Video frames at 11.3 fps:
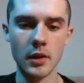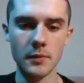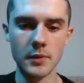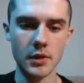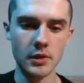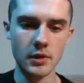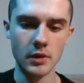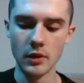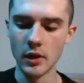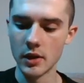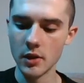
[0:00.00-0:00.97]

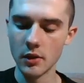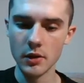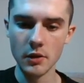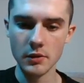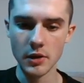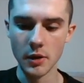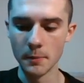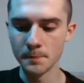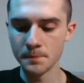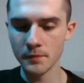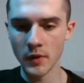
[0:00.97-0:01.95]
just letting y'all know. So
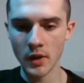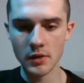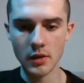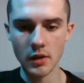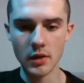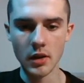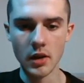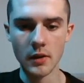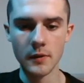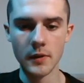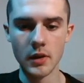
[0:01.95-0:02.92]
starting
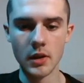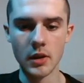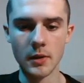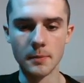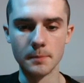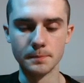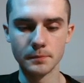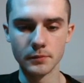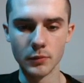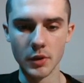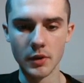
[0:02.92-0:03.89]
off
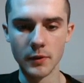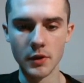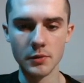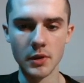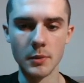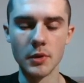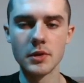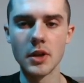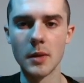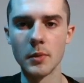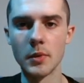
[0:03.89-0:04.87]
with the first one, the most
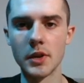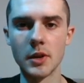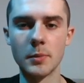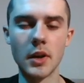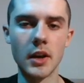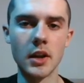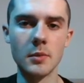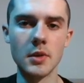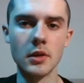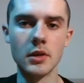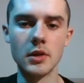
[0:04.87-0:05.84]
common one that you're probably going to
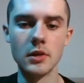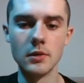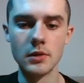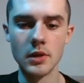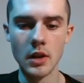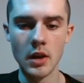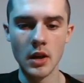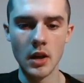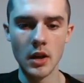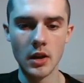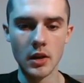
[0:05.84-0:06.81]
be able to use,
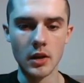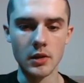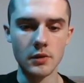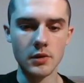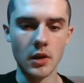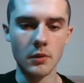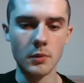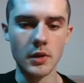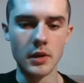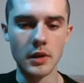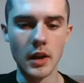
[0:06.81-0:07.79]
you start
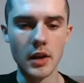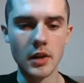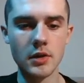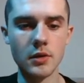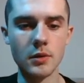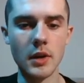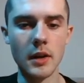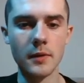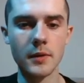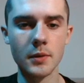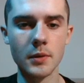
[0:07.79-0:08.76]
with knight to
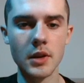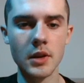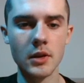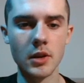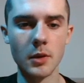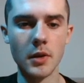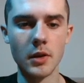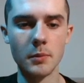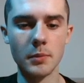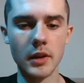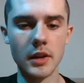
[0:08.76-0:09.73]
f3, your
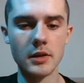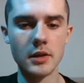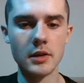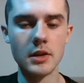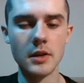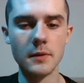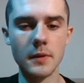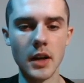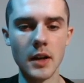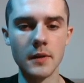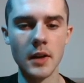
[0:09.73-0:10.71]
opponent plays
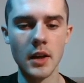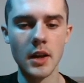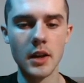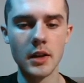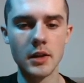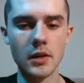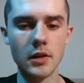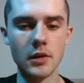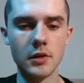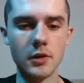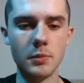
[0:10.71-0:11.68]
d5, and here
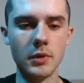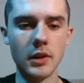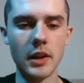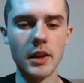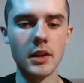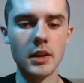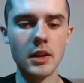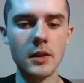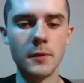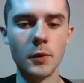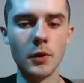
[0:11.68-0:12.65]
you play
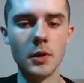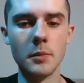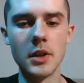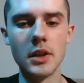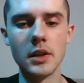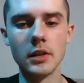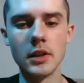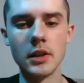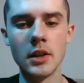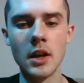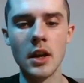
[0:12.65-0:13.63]
e4
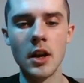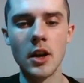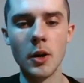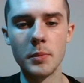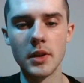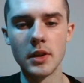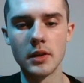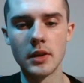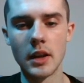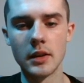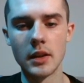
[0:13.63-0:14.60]
immediately, hoping
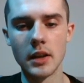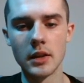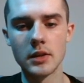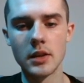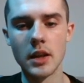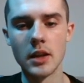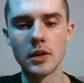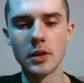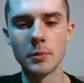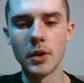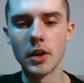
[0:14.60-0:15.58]
that they take
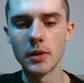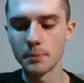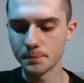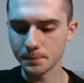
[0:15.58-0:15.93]
the pawn.